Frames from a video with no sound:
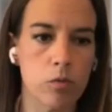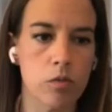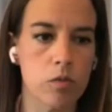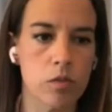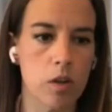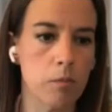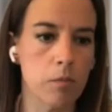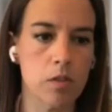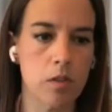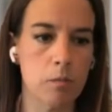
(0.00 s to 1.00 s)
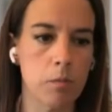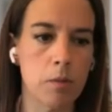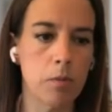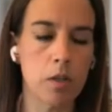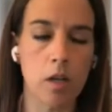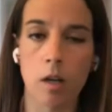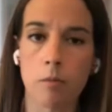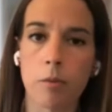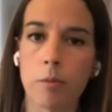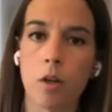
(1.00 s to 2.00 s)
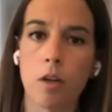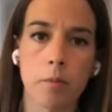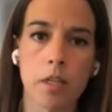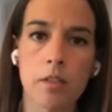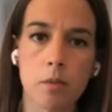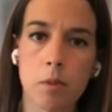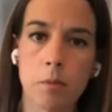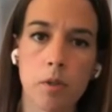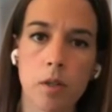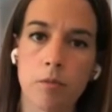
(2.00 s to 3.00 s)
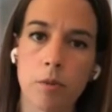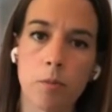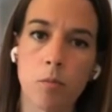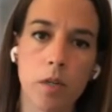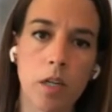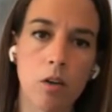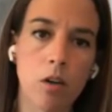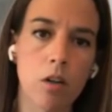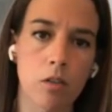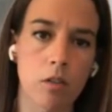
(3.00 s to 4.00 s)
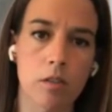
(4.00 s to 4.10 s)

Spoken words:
Some people come from a lot of money. Some people come from no money at all.